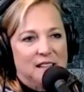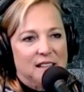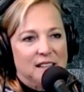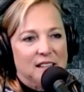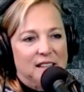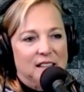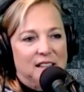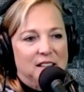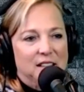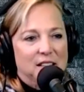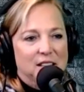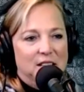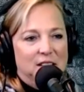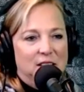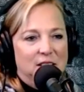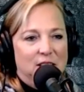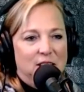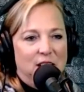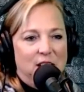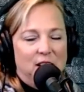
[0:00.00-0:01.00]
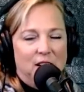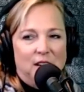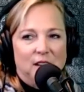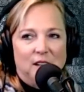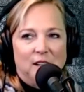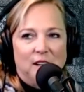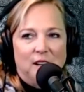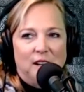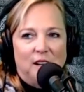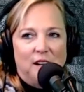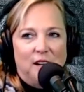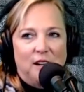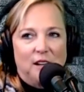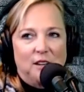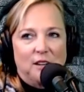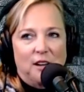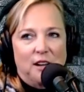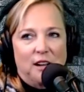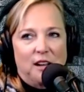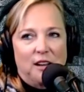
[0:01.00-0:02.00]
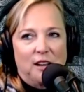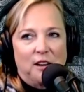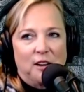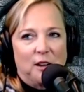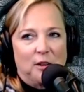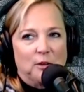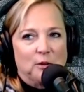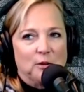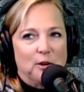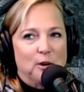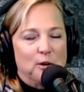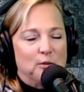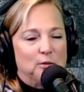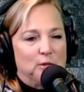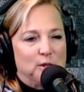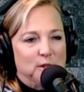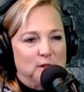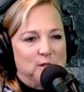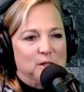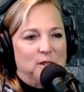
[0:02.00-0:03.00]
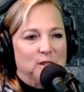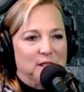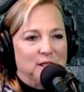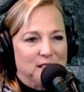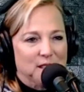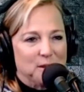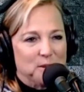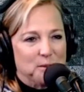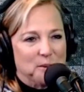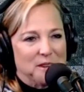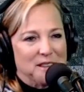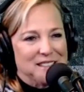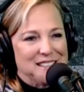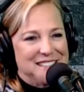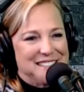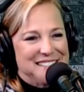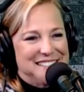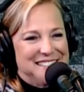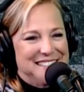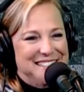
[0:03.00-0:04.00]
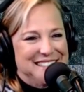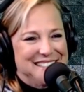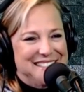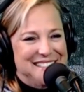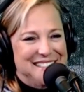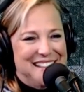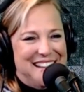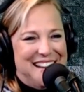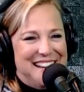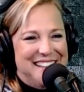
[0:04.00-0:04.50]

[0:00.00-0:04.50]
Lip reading: get another no filter in here with us today.